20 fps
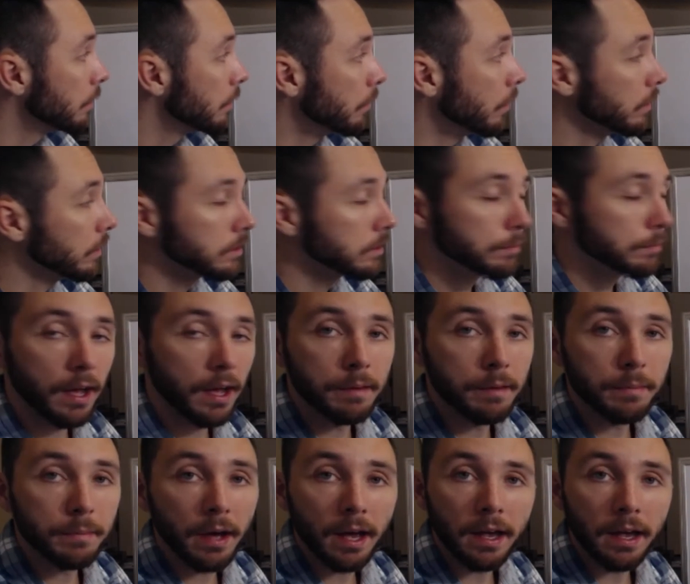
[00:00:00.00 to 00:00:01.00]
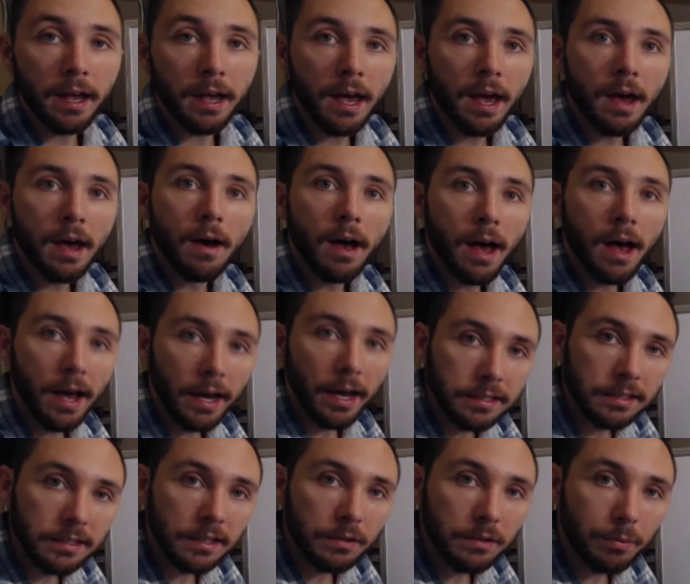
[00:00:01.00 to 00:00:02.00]
multiplied by
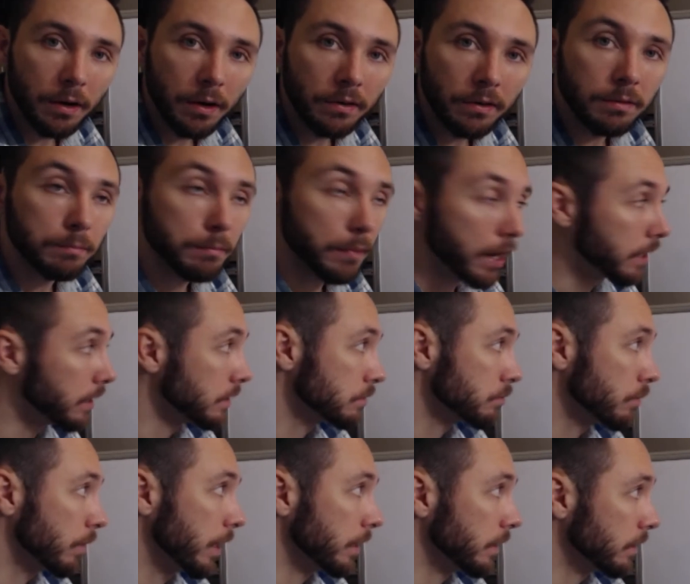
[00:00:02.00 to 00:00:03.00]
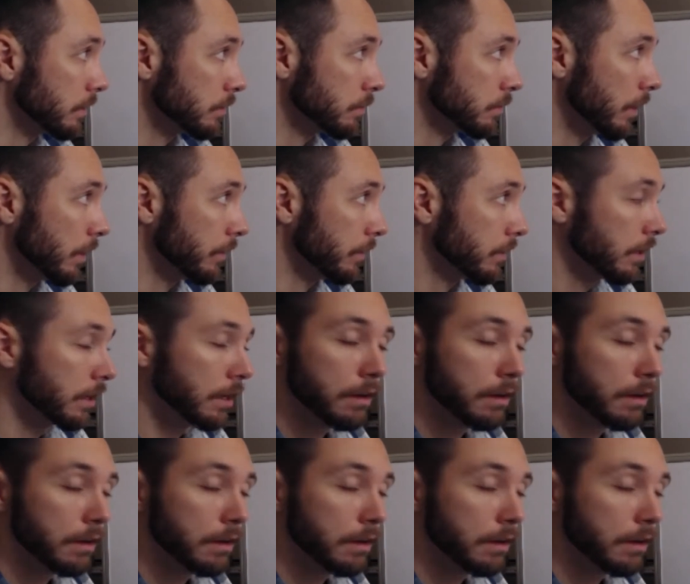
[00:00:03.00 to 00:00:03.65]
x to the 12th minus y to the 12th.